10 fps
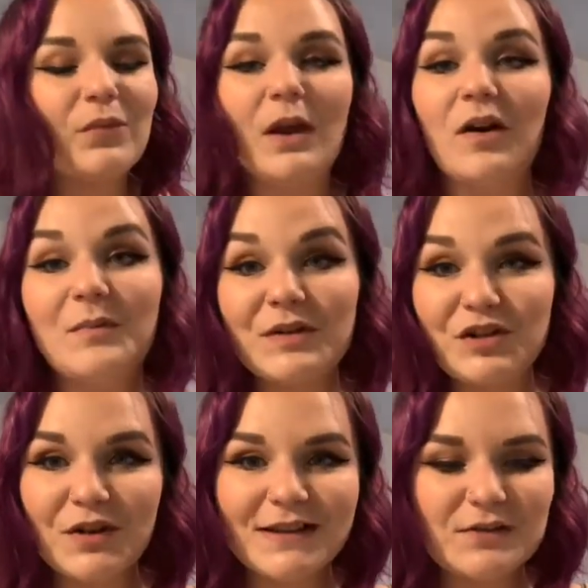I hope you
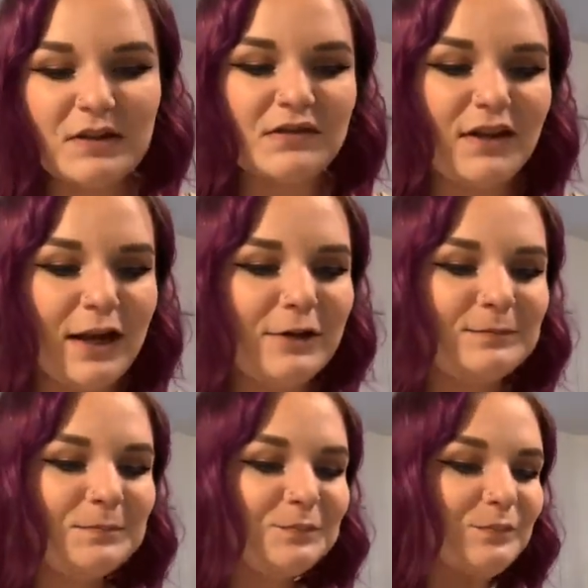enjoyed this week's video.
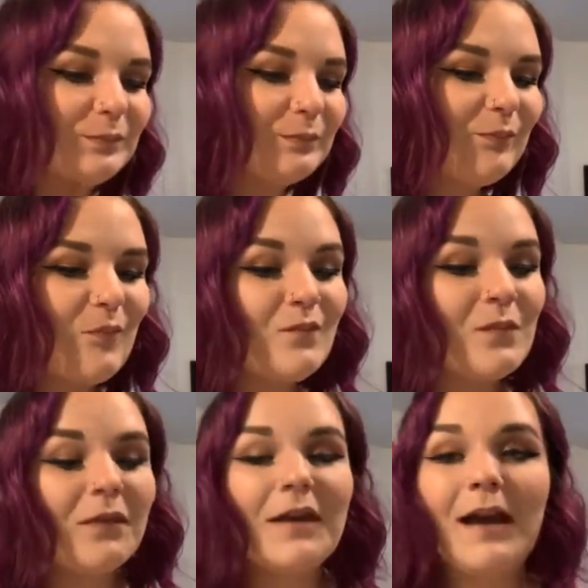
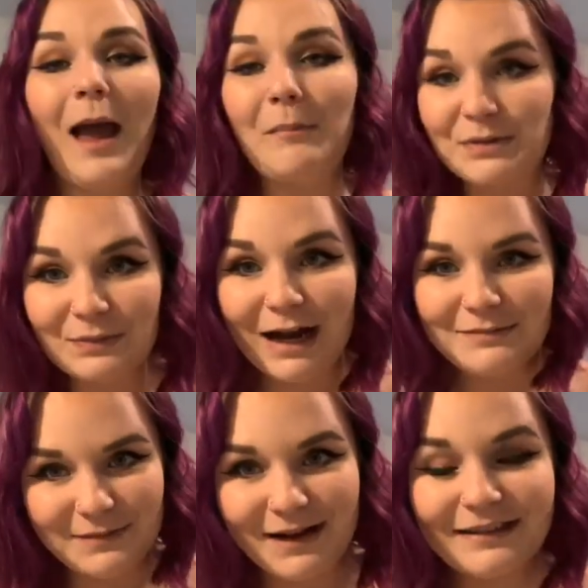Happy Pride
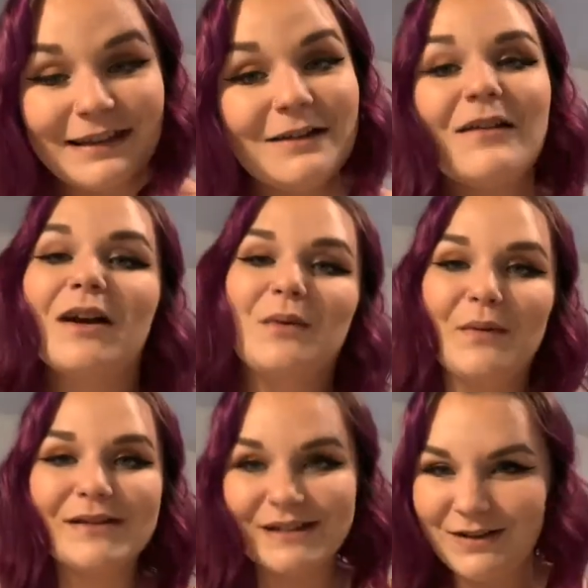Month, and we will
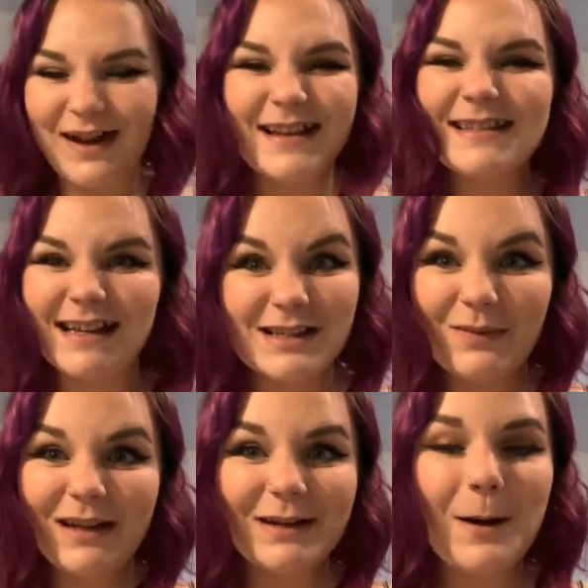see you guys next week.